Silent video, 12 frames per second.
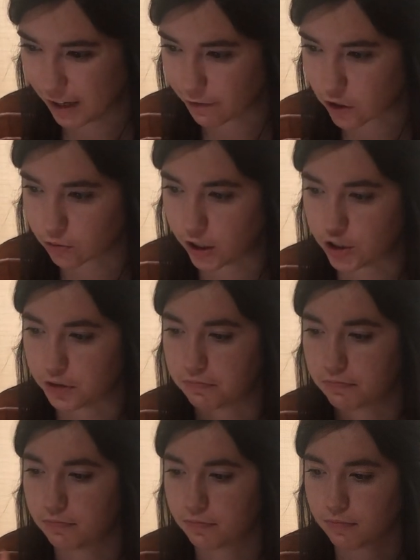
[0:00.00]
First question,
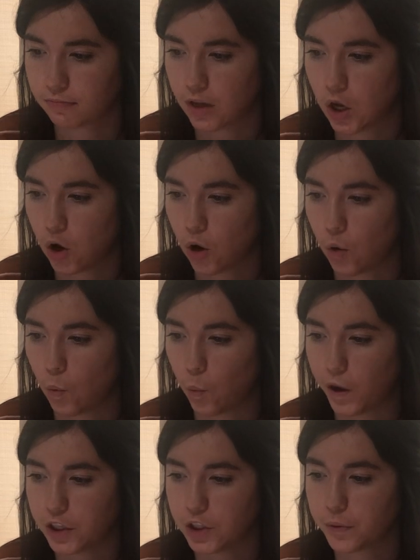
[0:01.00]

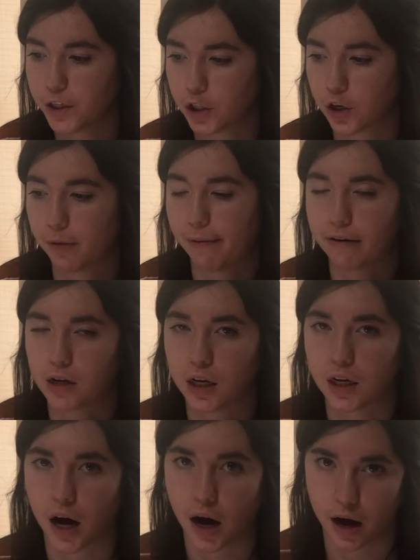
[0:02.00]
what do we learn about
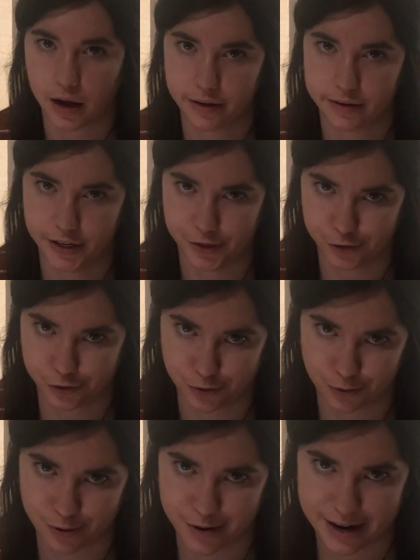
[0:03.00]
God in the
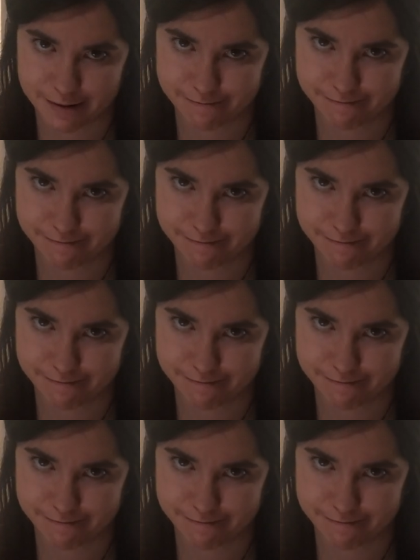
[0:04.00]
story?